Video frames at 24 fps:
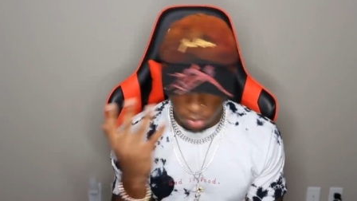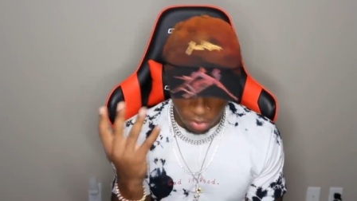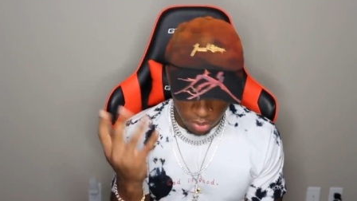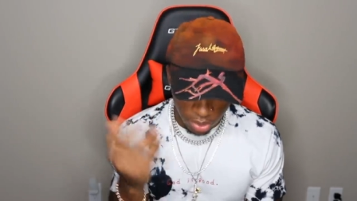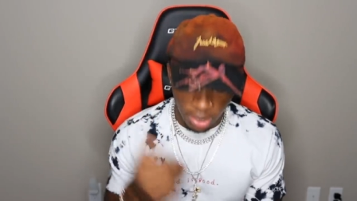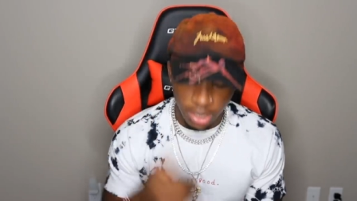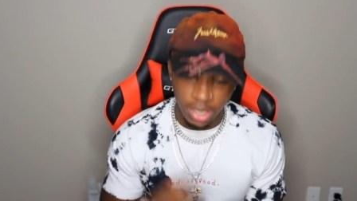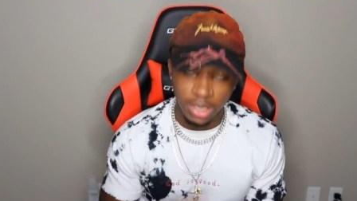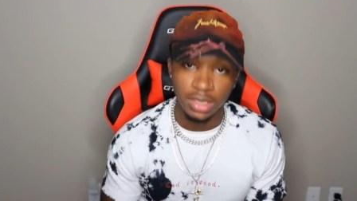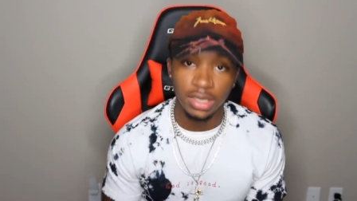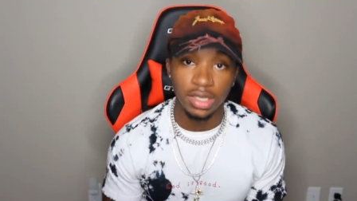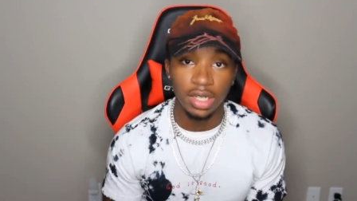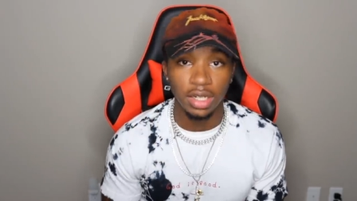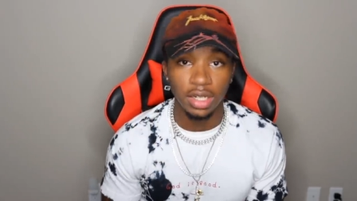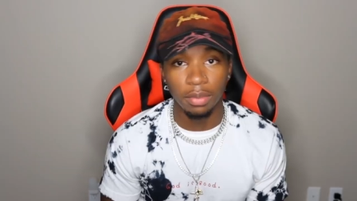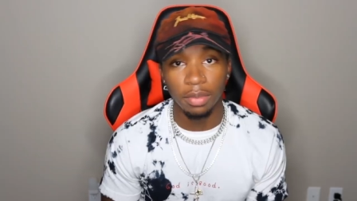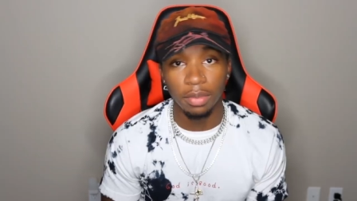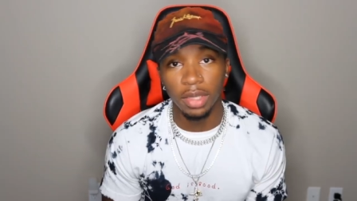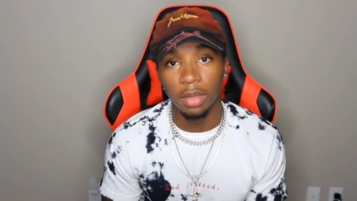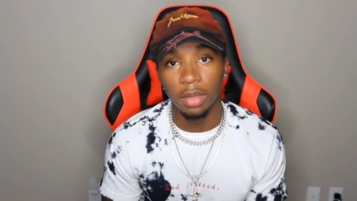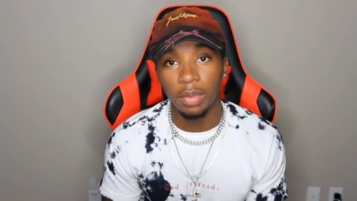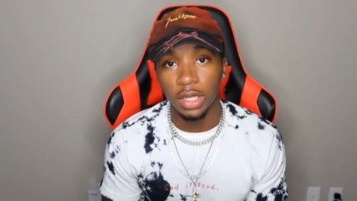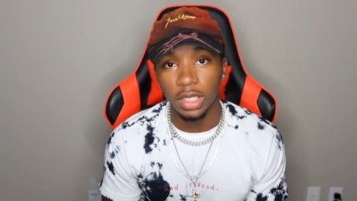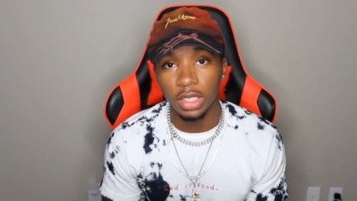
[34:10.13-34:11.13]
It's gonna
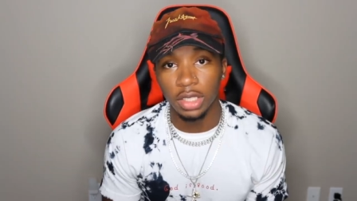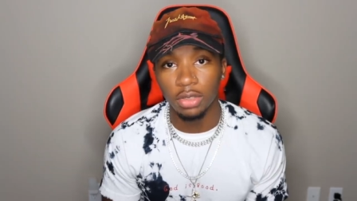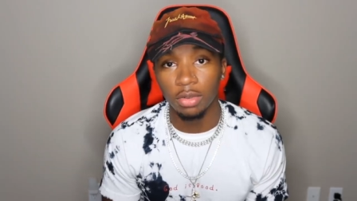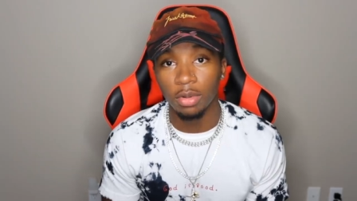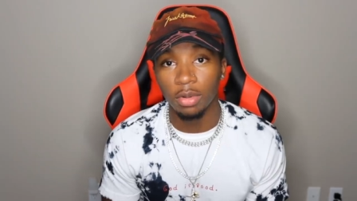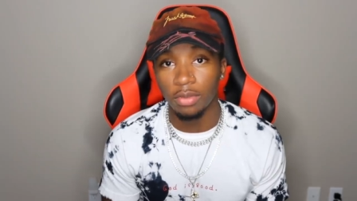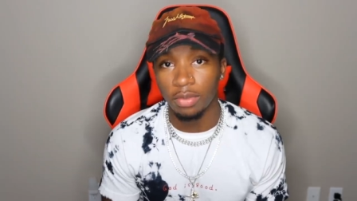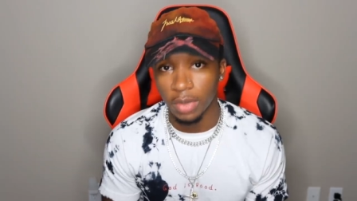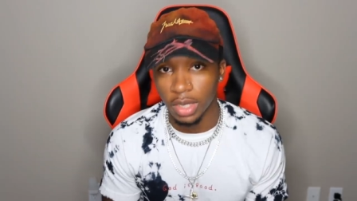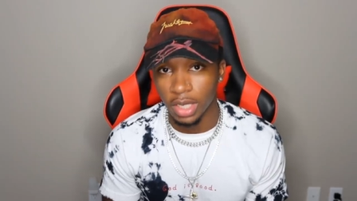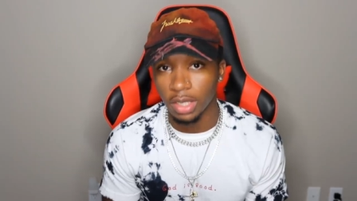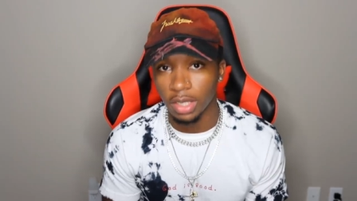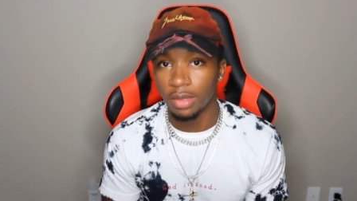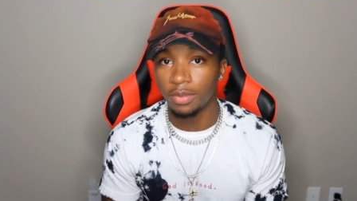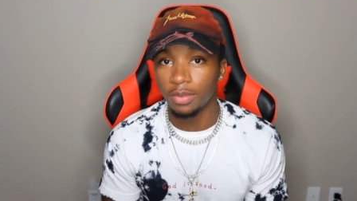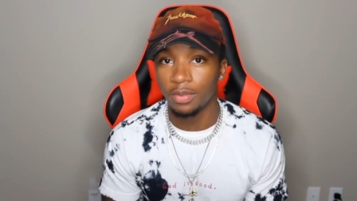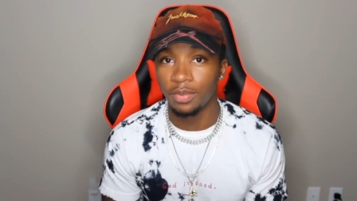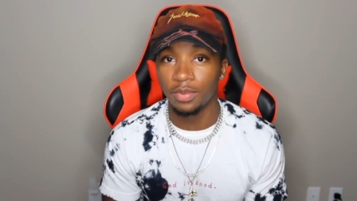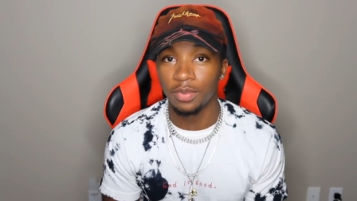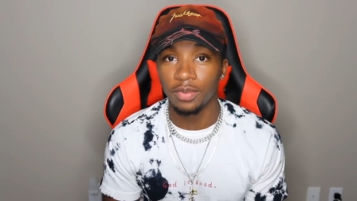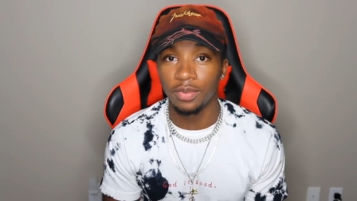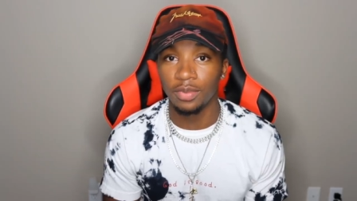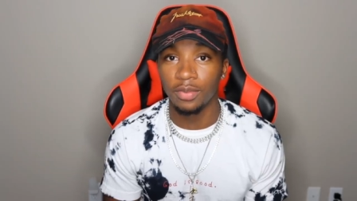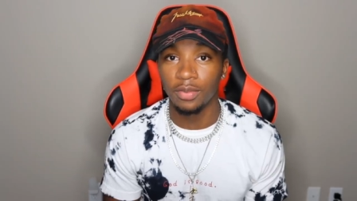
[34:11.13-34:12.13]
be a picture of me.
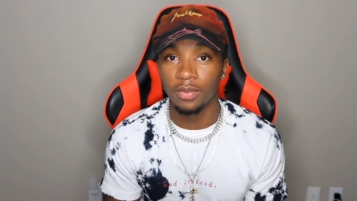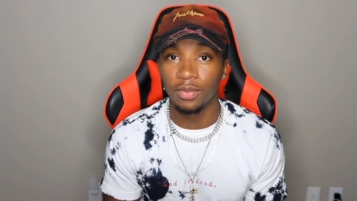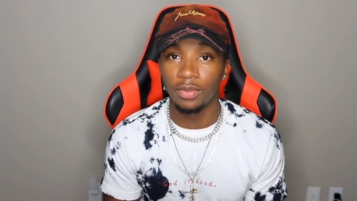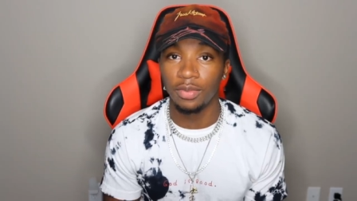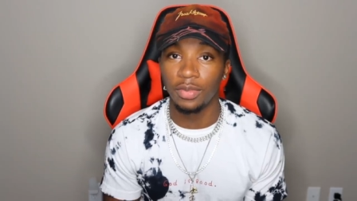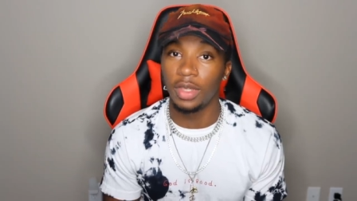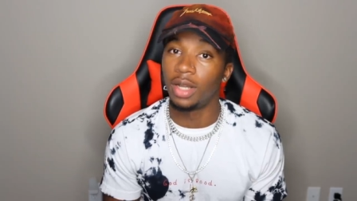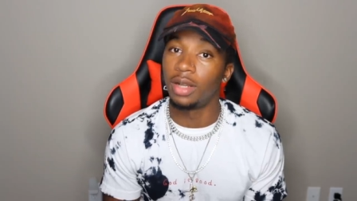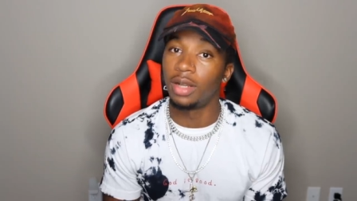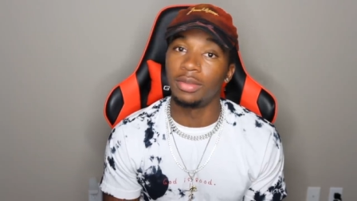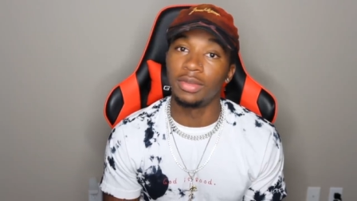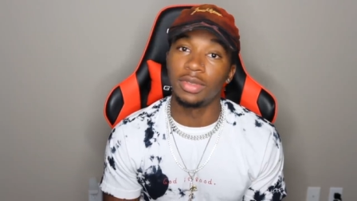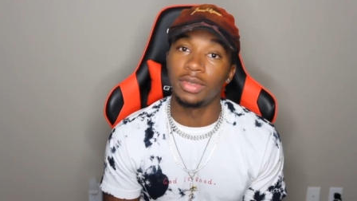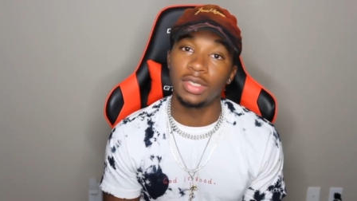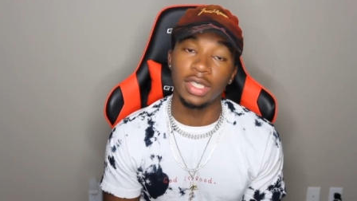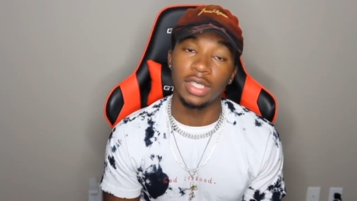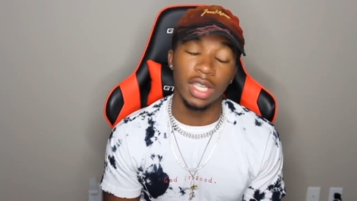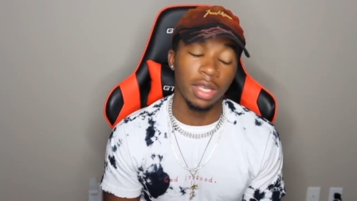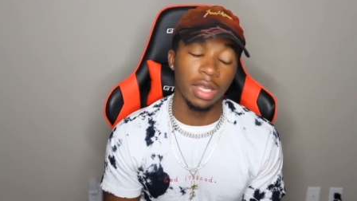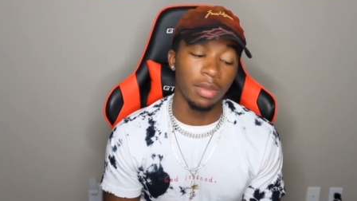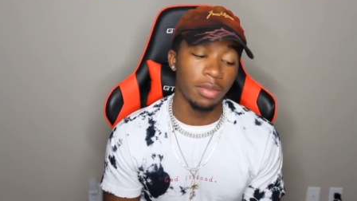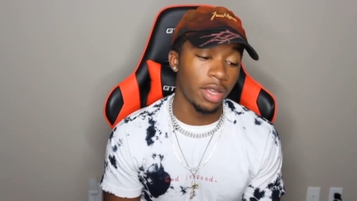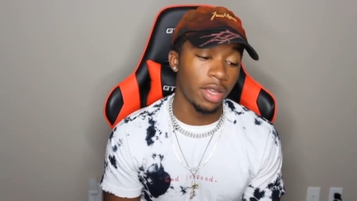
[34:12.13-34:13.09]
No, I'm saying?